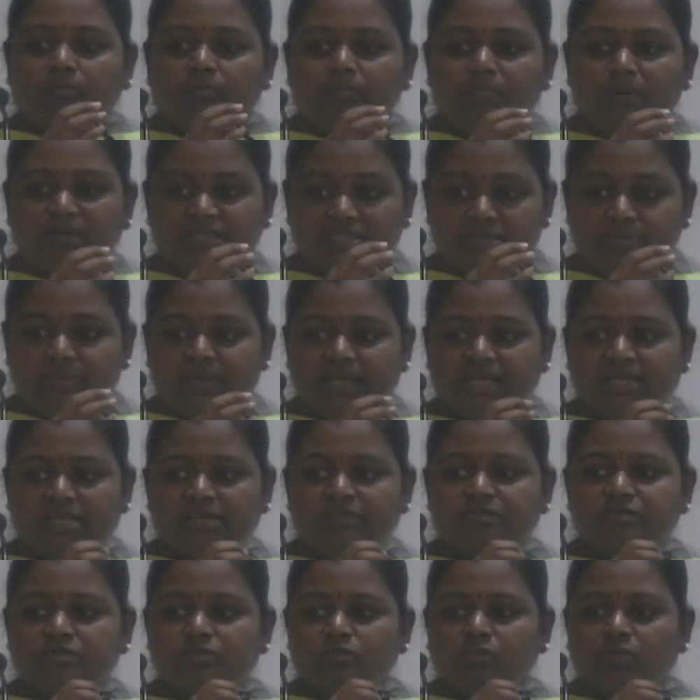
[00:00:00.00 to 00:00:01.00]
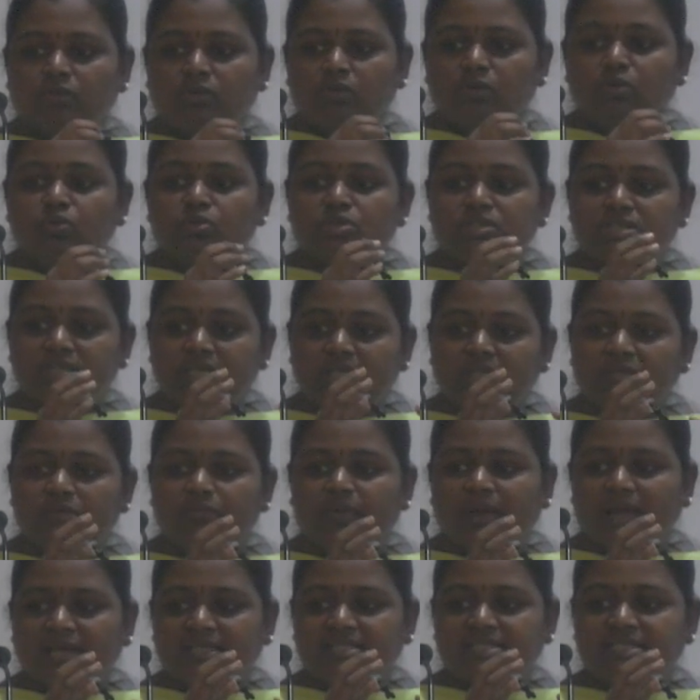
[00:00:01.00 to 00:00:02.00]
preservatives used in the
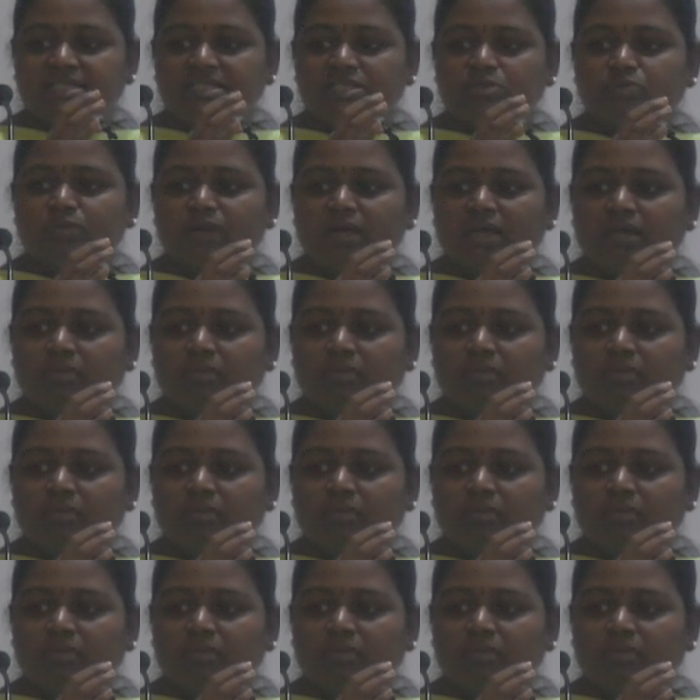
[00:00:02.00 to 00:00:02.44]
vaccines were